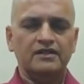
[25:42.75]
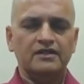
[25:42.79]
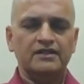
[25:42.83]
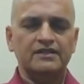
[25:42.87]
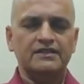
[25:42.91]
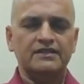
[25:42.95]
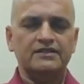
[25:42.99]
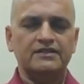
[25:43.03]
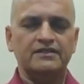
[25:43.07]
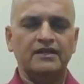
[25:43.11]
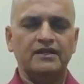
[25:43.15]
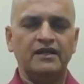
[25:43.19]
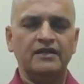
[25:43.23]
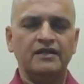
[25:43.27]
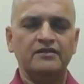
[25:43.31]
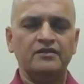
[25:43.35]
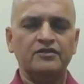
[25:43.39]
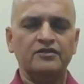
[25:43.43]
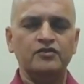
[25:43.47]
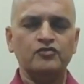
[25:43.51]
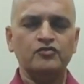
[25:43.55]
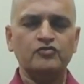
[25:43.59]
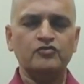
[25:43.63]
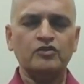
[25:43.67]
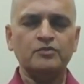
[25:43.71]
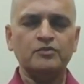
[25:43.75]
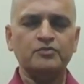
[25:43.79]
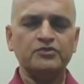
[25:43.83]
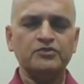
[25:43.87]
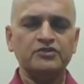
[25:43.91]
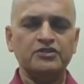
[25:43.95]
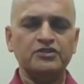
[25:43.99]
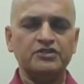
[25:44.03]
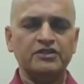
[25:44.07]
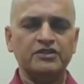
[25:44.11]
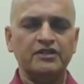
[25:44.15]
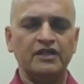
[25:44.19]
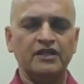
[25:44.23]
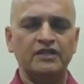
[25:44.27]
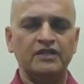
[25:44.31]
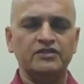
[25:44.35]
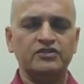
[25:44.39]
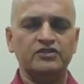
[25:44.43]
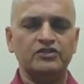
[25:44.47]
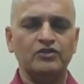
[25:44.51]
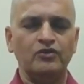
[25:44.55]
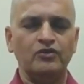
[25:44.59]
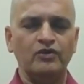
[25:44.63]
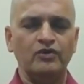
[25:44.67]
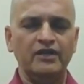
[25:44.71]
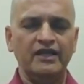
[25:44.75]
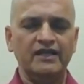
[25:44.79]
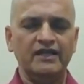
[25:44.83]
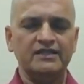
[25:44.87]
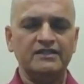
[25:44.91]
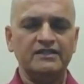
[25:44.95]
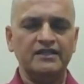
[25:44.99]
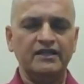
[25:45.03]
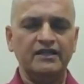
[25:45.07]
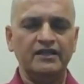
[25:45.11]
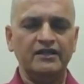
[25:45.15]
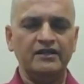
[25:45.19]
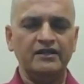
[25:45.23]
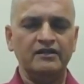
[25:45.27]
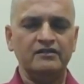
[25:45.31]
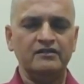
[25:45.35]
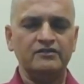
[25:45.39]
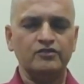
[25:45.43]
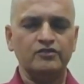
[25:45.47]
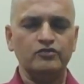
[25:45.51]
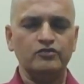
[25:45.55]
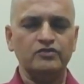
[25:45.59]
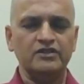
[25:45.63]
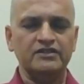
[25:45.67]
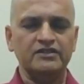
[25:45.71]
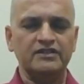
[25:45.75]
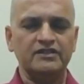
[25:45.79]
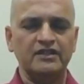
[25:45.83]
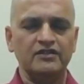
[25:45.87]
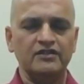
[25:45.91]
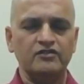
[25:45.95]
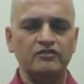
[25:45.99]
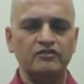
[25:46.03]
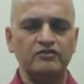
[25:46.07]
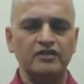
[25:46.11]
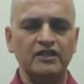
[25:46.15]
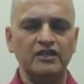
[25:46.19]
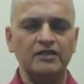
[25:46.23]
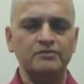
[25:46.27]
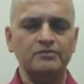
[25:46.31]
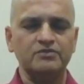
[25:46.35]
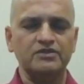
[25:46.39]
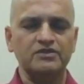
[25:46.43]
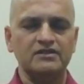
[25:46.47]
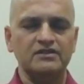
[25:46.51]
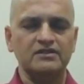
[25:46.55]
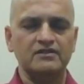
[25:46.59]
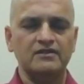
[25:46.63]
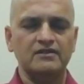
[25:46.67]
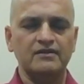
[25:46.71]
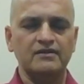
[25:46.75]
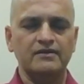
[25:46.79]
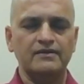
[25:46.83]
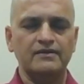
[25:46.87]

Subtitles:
Stay in the neutral position and slowly exhale through the center of the lips.